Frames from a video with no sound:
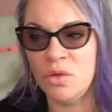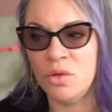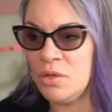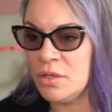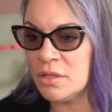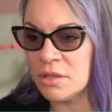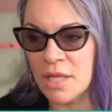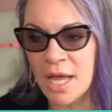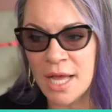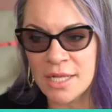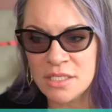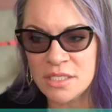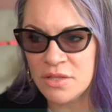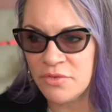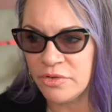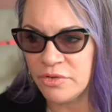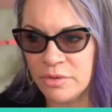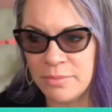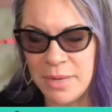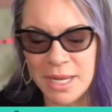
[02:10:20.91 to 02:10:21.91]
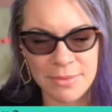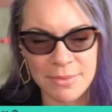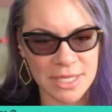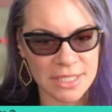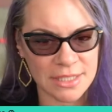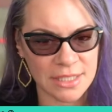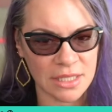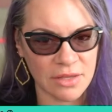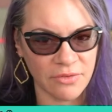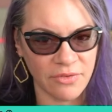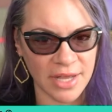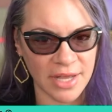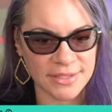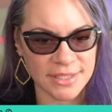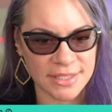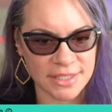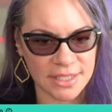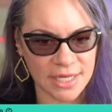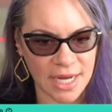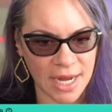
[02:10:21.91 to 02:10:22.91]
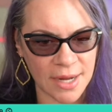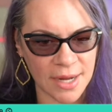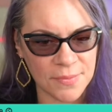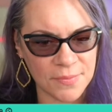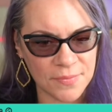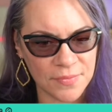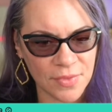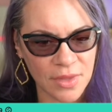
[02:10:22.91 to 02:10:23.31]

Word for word: Lots of the fur babies at the vets today.